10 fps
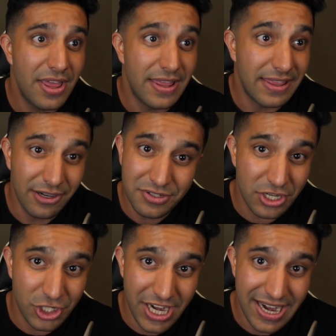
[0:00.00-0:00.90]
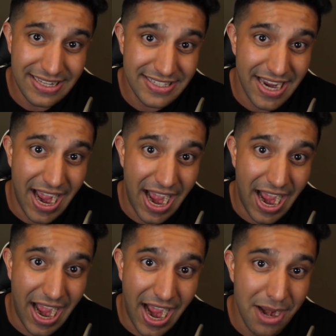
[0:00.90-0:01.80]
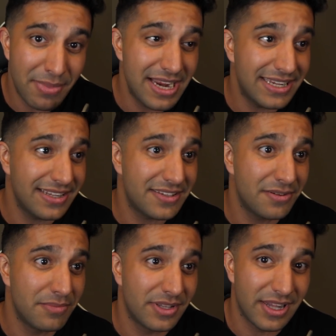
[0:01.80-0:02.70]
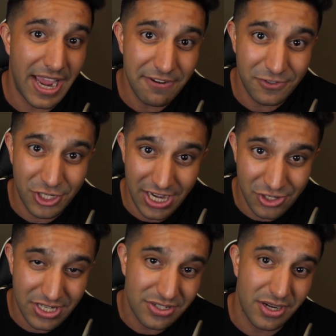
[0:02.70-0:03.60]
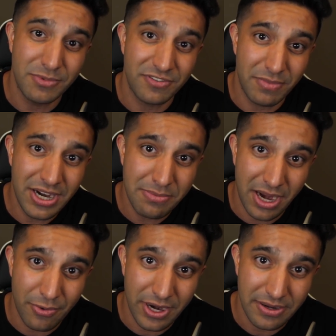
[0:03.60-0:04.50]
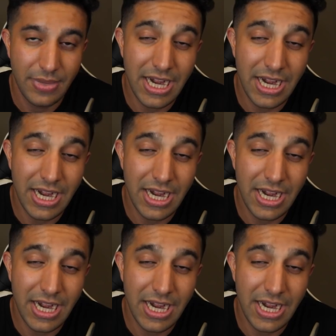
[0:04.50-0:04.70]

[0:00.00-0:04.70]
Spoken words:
there's a chance I might get some life-changing sums of money my way.